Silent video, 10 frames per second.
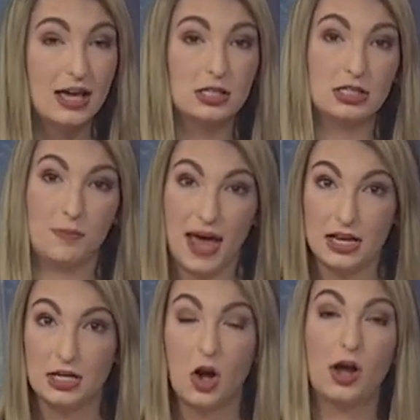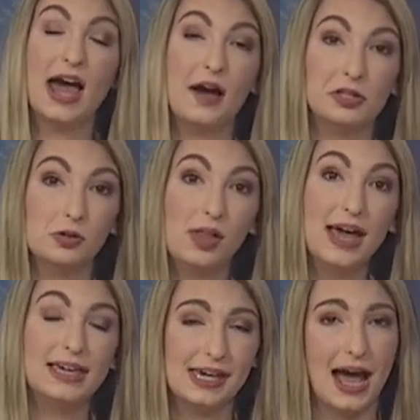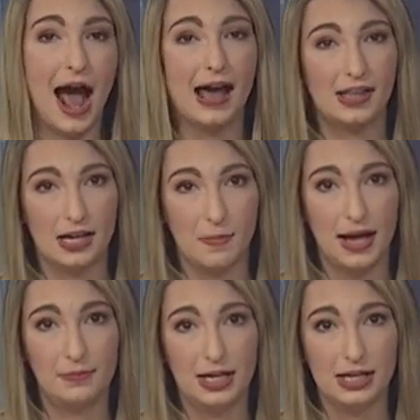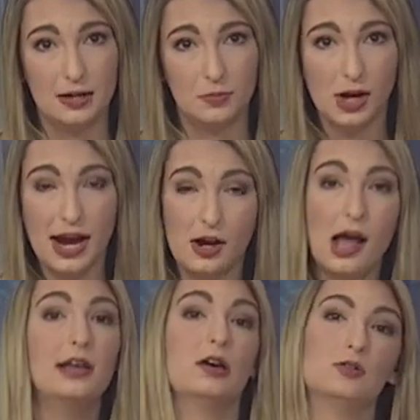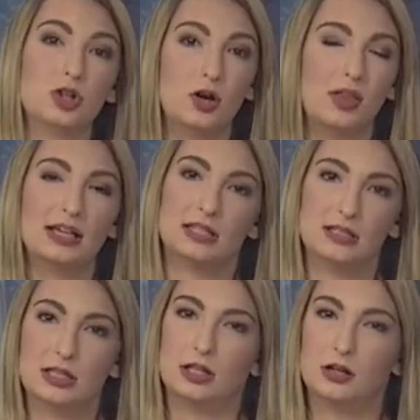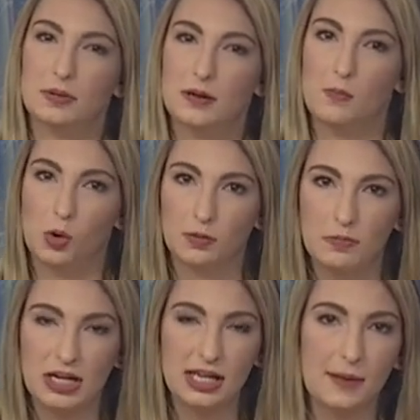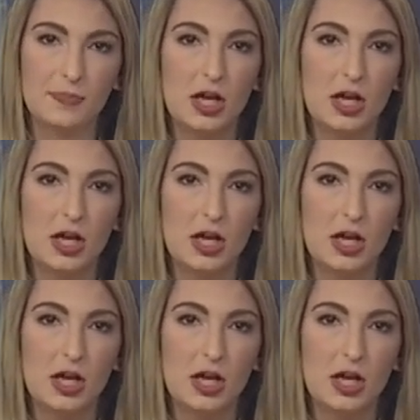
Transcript: is depending on how you like it. I like mine medium rare. I know Joe likes his a little bit more medium.